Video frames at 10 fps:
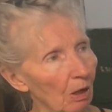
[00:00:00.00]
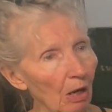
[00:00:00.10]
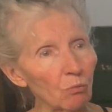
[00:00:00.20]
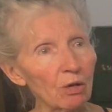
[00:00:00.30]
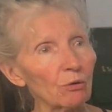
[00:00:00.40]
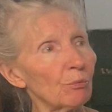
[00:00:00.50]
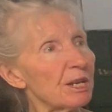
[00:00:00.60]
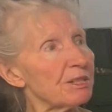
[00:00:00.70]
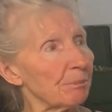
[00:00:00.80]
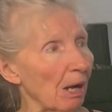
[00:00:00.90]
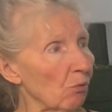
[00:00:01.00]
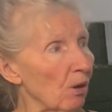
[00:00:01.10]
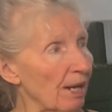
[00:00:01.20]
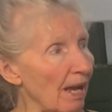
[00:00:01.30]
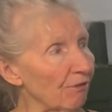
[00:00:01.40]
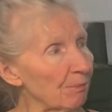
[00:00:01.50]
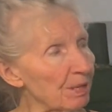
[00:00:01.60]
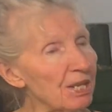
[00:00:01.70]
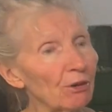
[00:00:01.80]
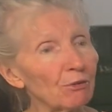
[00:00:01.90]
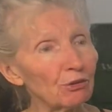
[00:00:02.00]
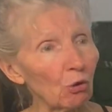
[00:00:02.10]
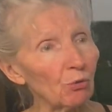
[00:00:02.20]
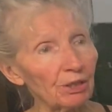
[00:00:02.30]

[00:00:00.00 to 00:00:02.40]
I want to read them. I want to have them here so that,